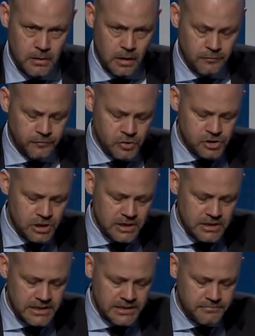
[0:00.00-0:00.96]

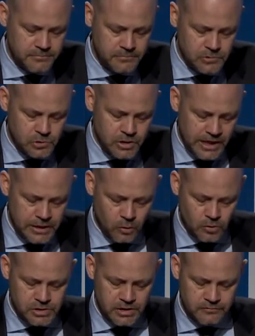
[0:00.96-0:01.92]
Unfortunately, trade
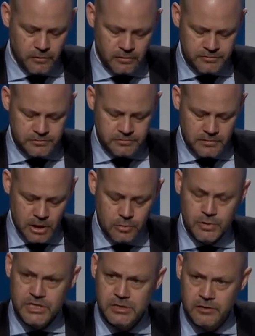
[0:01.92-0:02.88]
also involves a
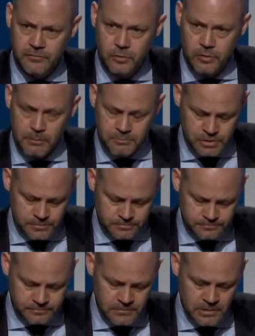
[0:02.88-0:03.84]
risk of
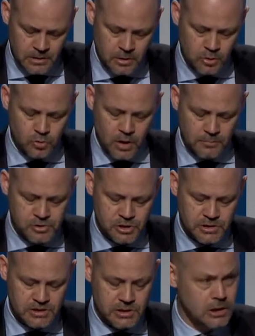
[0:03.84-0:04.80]
corruption.
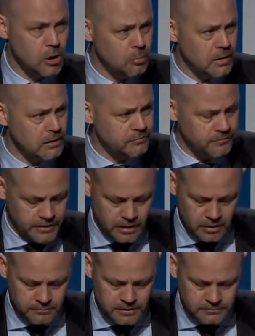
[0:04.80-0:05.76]
Corruption is a global
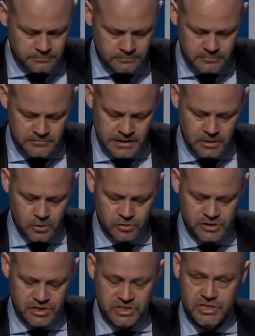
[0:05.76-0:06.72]
phenomenon that
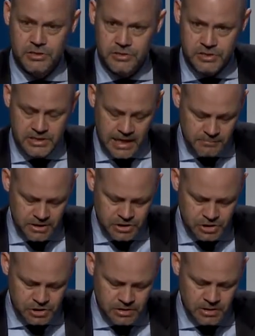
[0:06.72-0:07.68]
causes serious
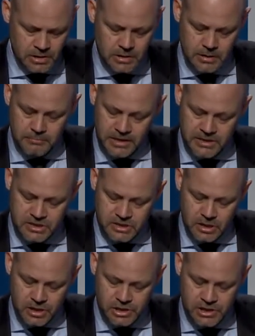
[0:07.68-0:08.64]
damage by
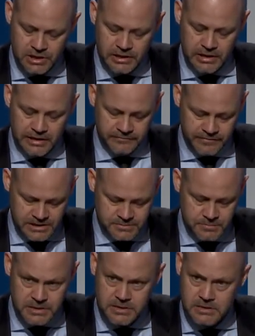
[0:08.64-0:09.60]
discouraging
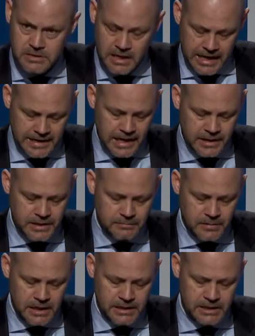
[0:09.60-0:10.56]
investments and
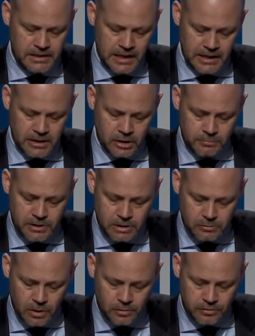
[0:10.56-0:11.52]
undermining economic
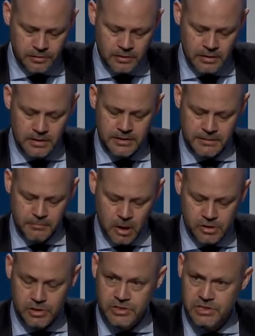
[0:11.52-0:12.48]
growth,
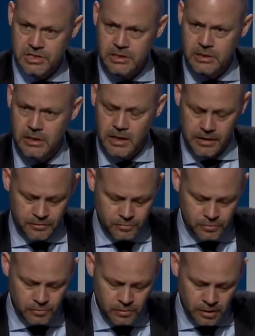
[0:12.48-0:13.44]
democracy, and the
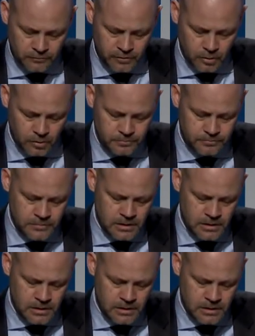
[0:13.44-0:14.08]
rule of law.